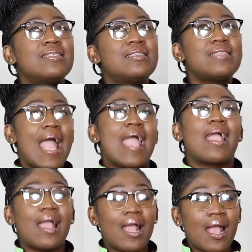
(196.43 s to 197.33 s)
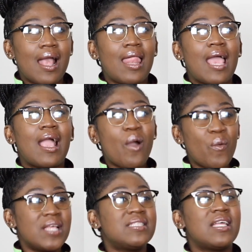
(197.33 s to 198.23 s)
sank. Like, I
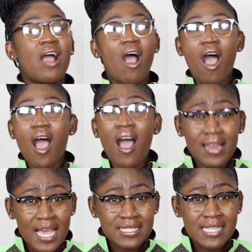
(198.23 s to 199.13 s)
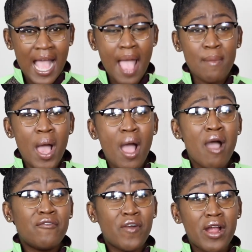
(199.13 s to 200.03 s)
wasted all that time
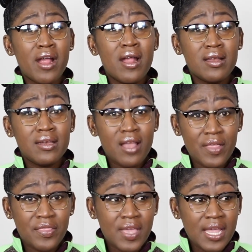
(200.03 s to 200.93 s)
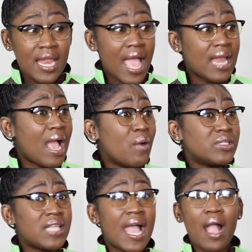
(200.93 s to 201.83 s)
for nothing, and I
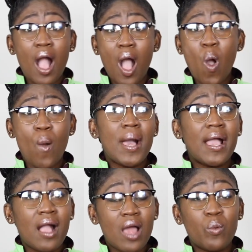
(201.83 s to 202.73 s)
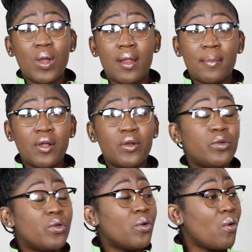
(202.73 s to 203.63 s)
was like, oh my god, what I'm gonna
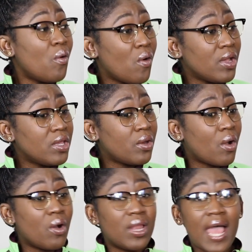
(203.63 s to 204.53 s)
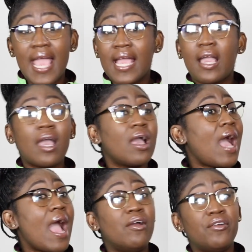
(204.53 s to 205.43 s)
do, you know, like,
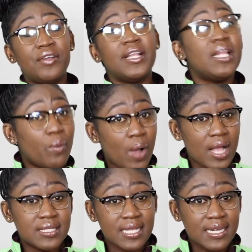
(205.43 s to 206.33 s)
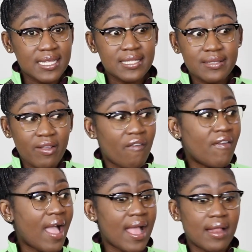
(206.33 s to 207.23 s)
I really wanted this stuff,
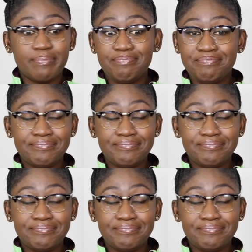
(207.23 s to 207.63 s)
and